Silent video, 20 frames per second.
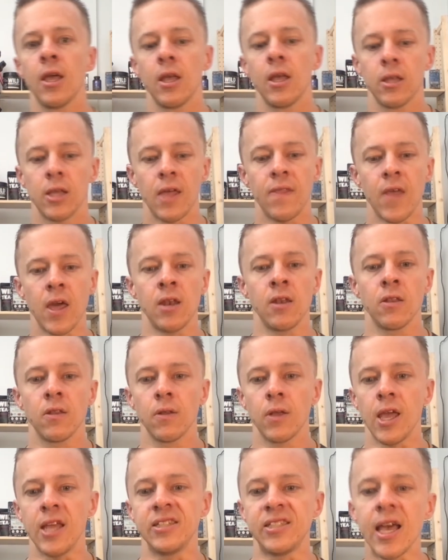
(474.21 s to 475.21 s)
And then
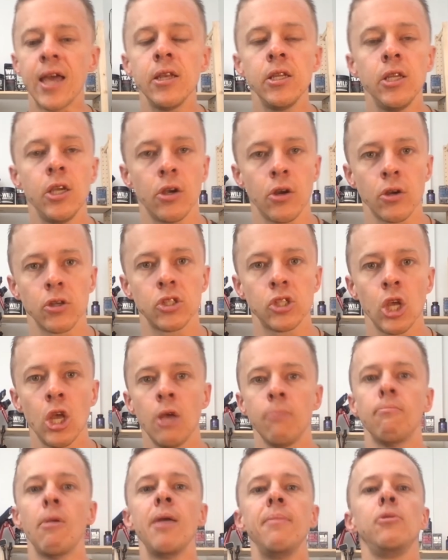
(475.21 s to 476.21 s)
in 10 years,
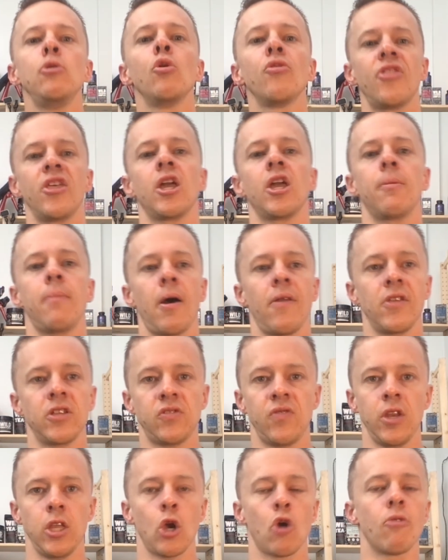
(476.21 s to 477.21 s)
maybe you'll think about this
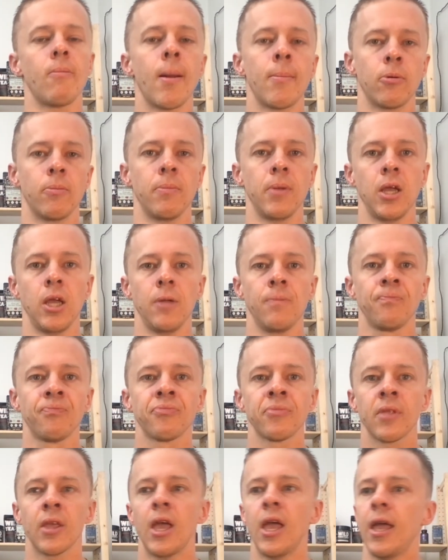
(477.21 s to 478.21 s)
video, remember me,
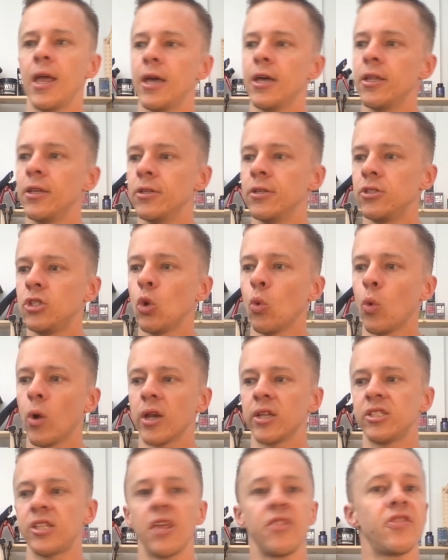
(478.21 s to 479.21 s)
and you'll want
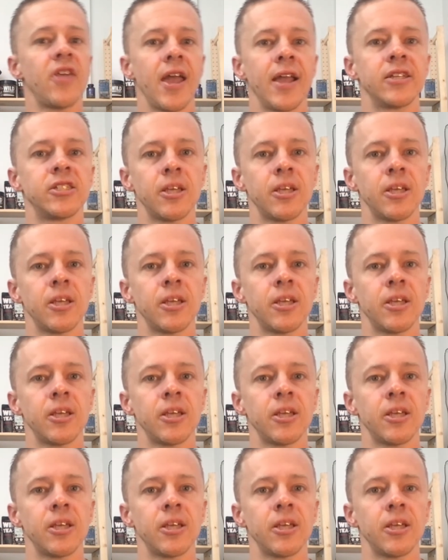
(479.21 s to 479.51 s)
to say thanks.